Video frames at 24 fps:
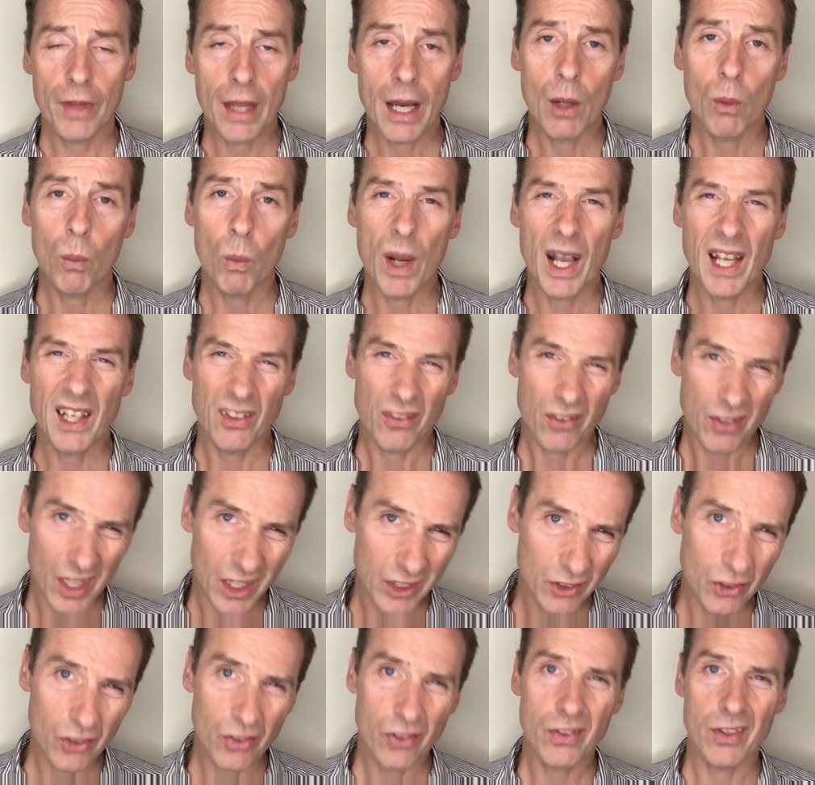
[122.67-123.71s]
that way, so
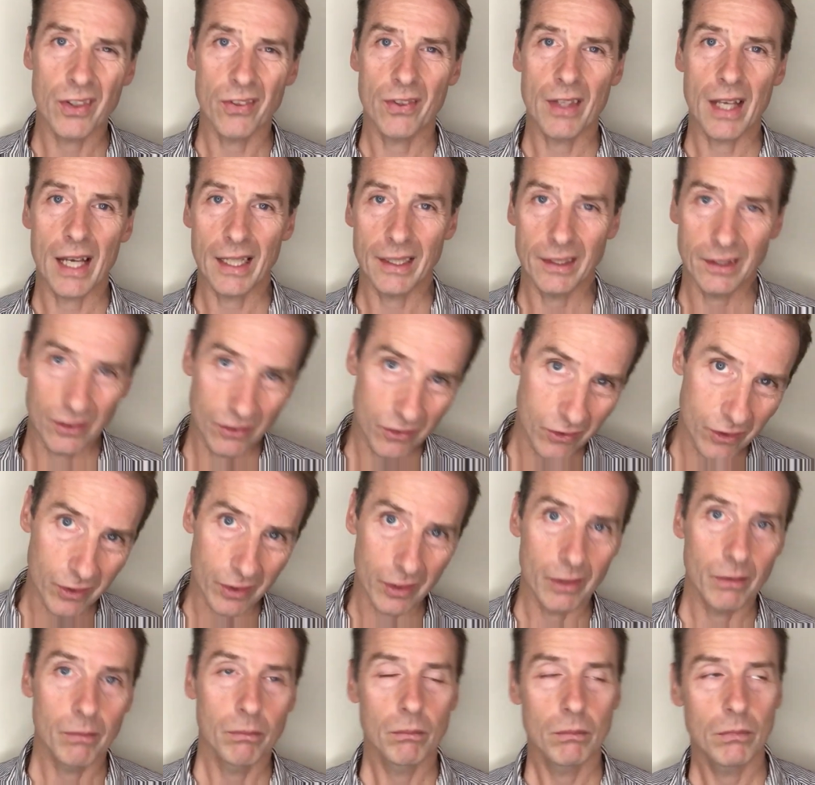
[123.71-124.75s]
I just decided
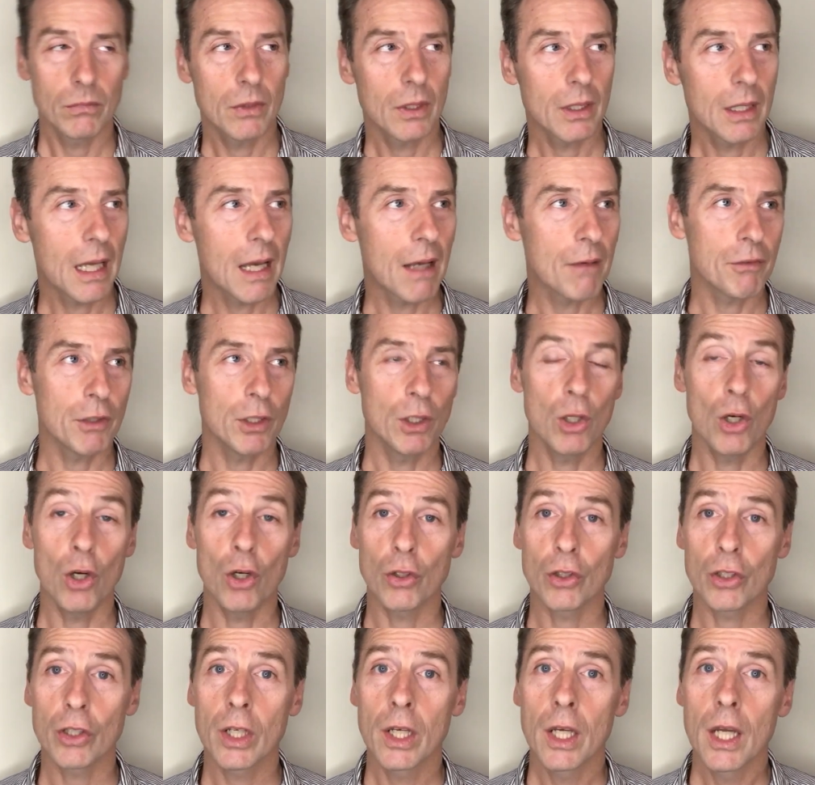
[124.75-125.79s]
to have a
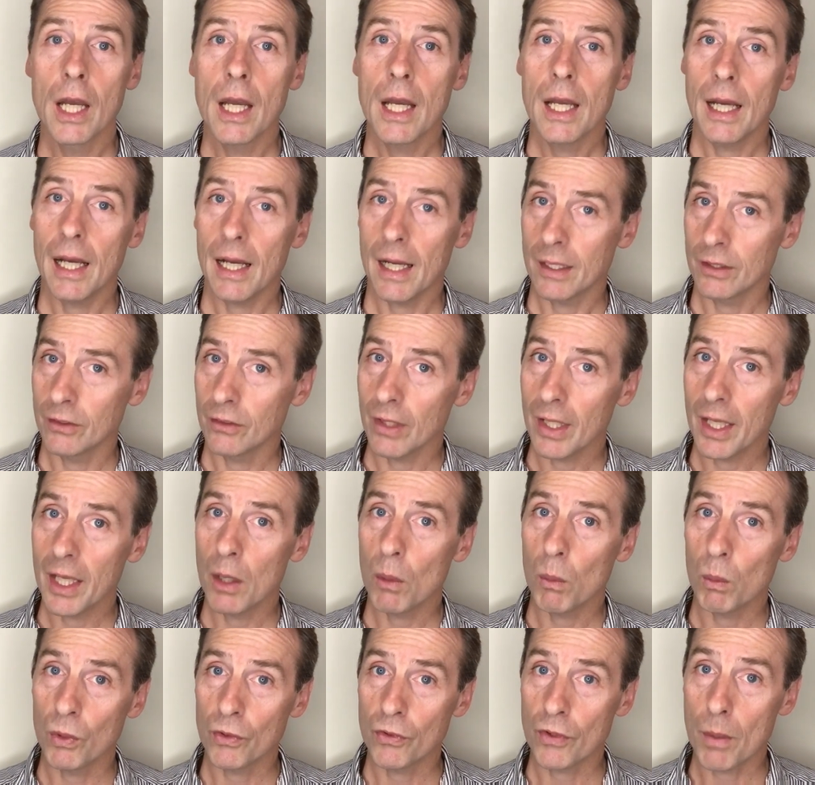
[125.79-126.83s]
look, and
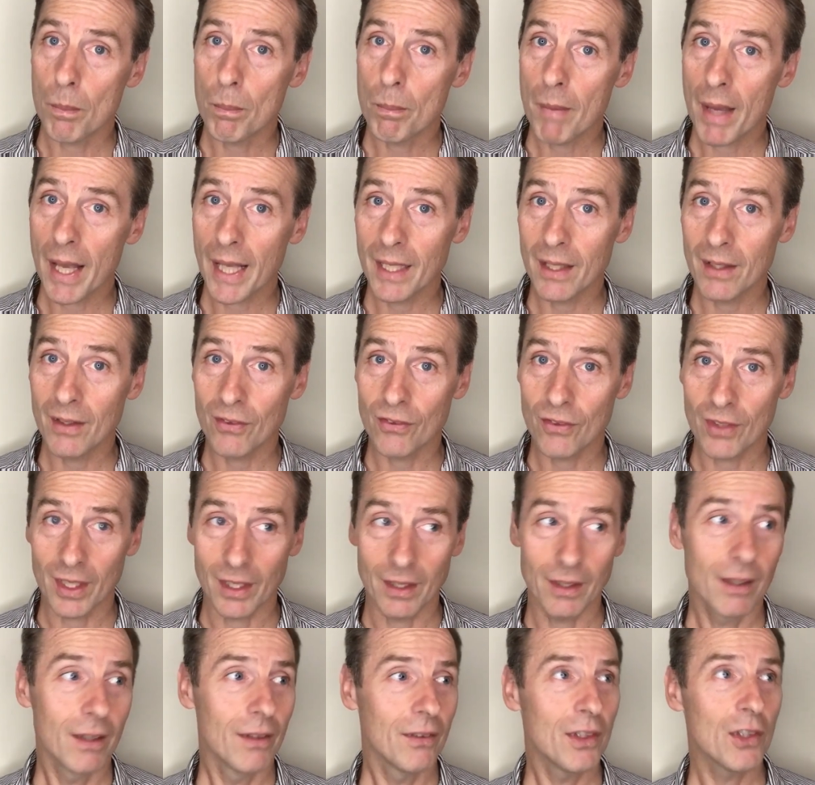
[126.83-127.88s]
it was amazing.